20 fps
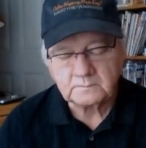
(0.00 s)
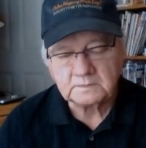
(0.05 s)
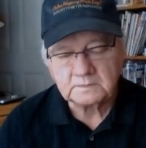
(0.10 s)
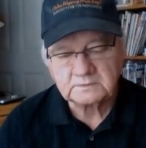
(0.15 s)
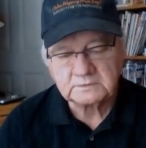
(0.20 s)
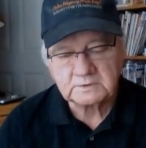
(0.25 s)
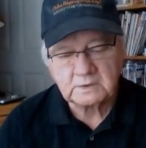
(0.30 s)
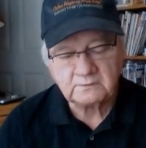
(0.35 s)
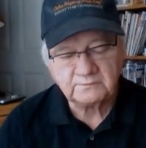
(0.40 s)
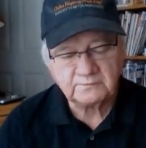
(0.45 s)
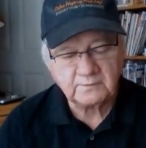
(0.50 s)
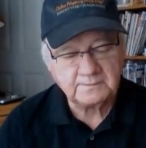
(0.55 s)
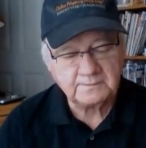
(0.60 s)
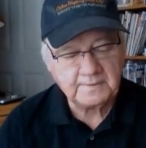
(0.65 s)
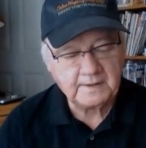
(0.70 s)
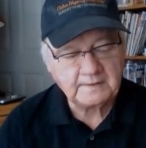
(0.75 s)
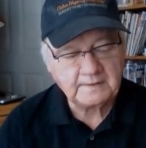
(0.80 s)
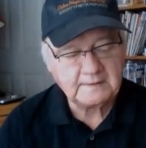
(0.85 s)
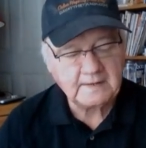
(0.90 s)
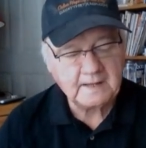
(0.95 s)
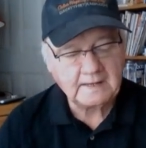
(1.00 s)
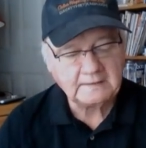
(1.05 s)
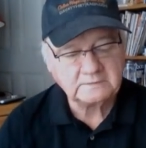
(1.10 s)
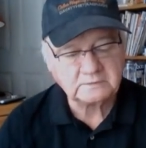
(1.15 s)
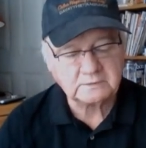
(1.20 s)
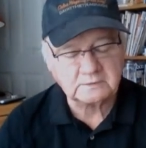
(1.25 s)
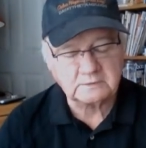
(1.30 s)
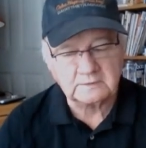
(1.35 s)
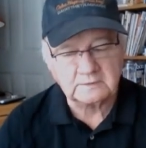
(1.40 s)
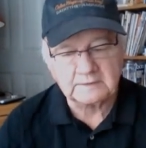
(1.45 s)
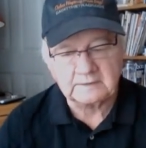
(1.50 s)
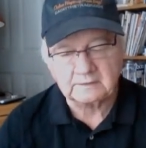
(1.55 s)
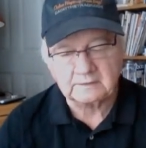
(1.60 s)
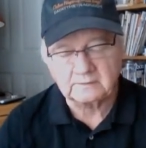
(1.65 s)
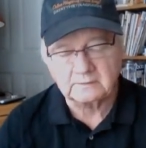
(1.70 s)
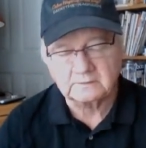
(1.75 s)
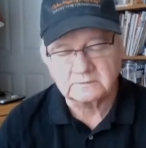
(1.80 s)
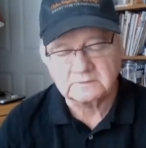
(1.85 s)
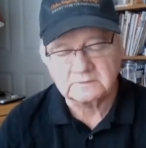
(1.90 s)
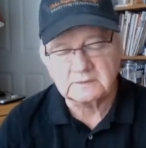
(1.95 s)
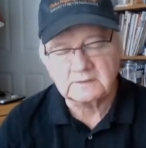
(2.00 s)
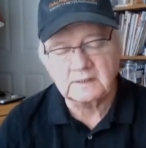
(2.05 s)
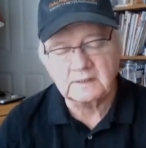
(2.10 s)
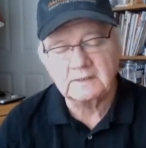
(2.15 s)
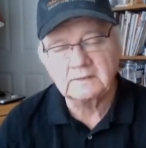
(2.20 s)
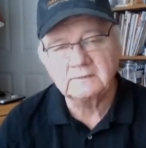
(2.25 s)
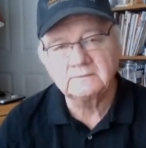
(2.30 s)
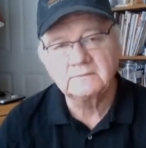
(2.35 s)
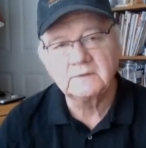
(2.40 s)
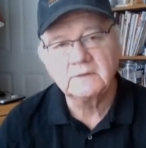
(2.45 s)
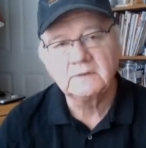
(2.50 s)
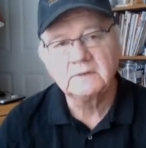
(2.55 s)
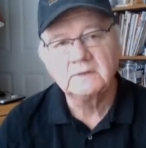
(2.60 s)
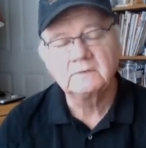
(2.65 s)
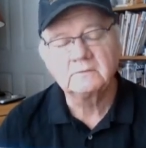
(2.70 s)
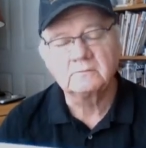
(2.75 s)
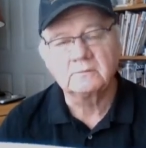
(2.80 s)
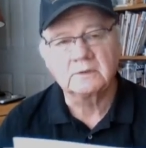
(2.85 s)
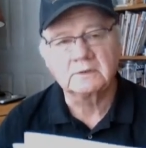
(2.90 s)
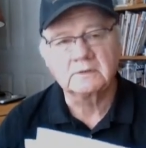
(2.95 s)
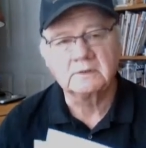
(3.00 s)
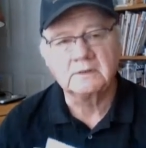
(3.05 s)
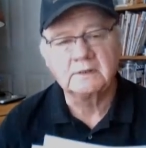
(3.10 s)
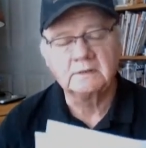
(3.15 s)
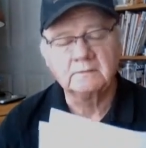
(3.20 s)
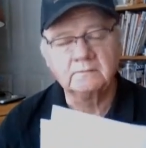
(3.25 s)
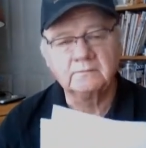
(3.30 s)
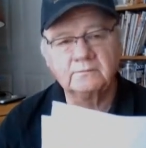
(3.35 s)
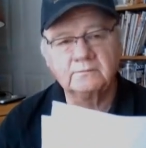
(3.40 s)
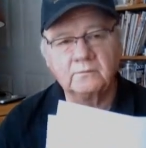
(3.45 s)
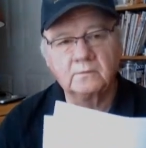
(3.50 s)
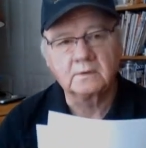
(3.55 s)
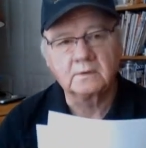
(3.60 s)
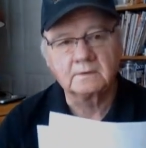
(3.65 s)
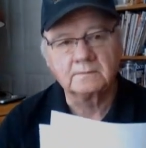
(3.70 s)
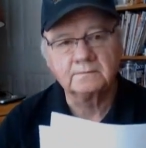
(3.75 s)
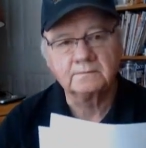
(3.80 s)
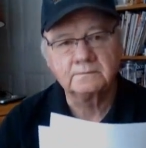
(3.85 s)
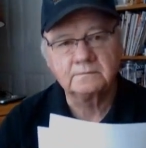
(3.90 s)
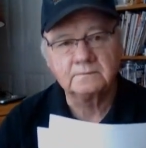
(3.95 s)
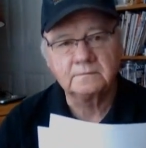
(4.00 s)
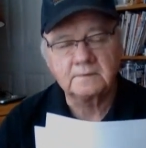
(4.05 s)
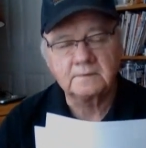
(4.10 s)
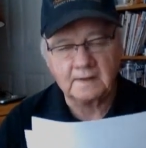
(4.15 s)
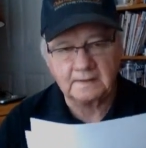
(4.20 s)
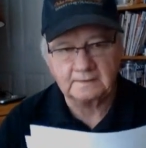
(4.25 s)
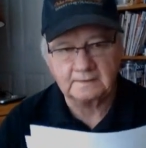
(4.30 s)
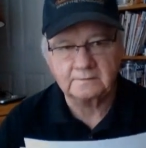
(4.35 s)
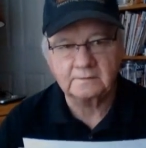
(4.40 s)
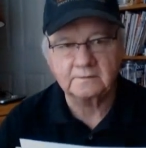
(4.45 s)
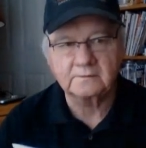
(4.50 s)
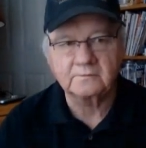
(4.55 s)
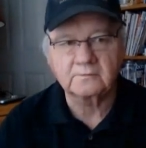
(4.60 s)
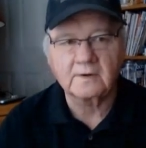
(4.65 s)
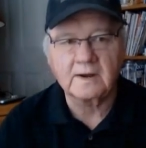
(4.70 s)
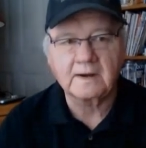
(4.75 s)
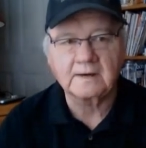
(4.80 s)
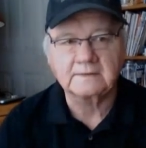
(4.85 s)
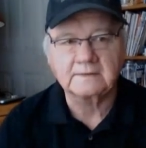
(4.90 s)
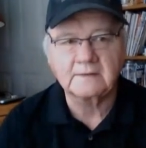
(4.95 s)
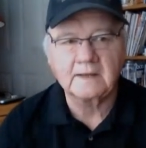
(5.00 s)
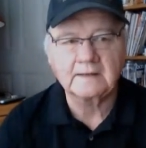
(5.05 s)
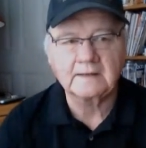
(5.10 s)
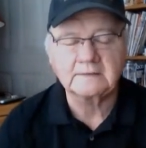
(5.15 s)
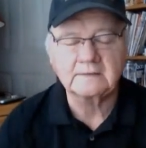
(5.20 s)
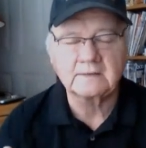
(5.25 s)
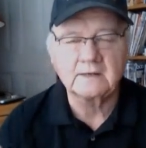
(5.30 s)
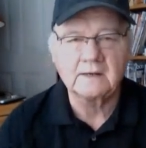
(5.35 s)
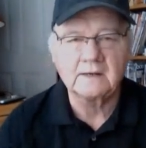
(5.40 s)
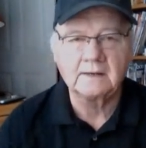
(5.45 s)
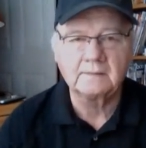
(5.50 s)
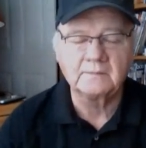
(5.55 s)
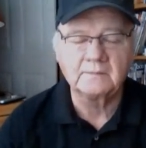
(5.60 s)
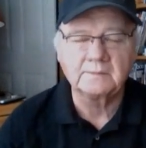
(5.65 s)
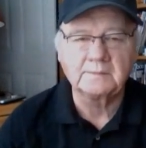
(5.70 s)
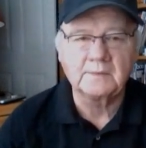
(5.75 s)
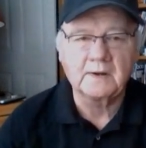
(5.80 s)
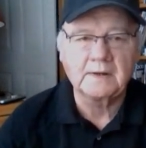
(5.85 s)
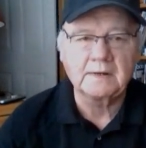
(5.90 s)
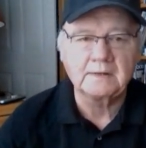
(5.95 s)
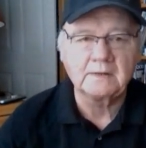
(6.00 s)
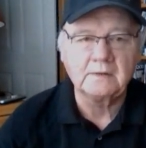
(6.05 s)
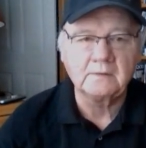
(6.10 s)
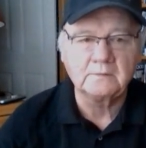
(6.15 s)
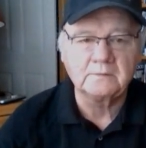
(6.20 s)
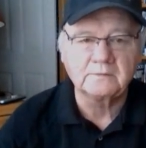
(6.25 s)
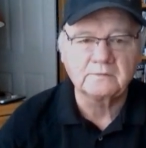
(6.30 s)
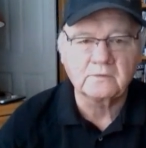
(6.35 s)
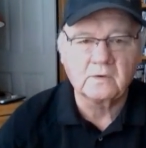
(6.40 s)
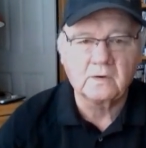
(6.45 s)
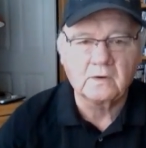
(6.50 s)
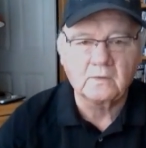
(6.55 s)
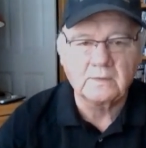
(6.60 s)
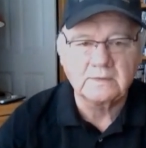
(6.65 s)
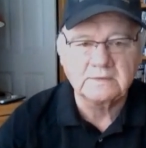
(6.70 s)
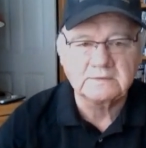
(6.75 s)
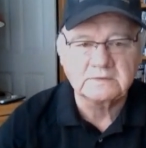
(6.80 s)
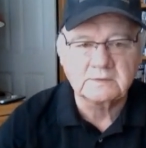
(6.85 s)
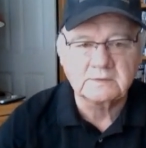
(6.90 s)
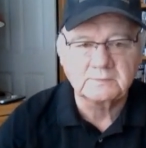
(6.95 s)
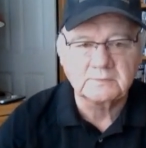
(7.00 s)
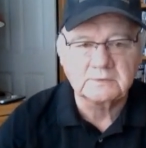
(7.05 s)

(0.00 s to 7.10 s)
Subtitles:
So from Penn National on a Thursday night, we're at Needham for dayatthetrack.com, reminding you as always to